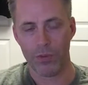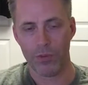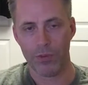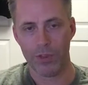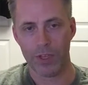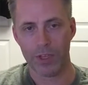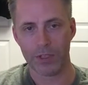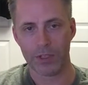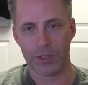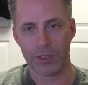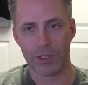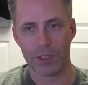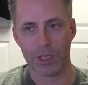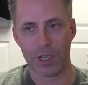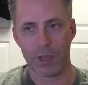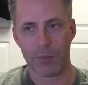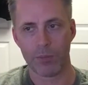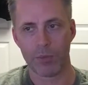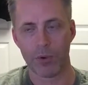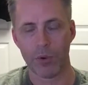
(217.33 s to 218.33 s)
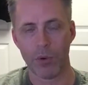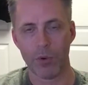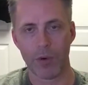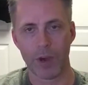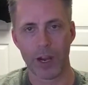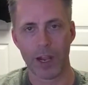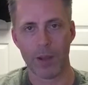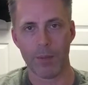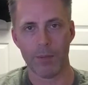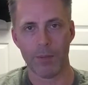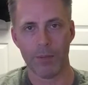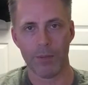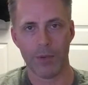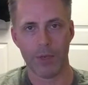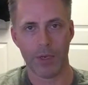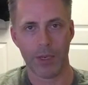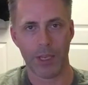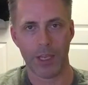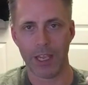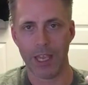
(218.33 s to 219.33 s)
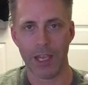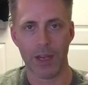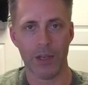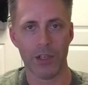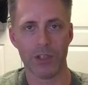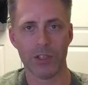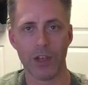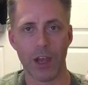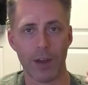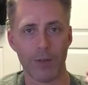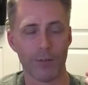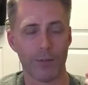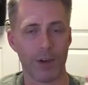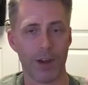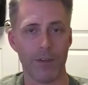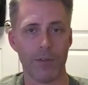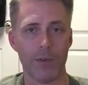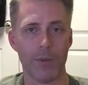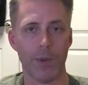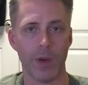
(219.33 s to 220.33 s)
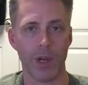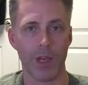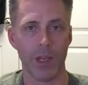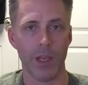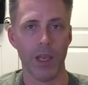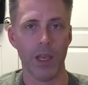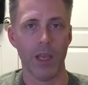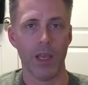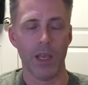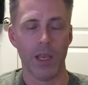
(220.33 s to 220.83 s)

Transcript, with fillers: this program, again, is not for everybody.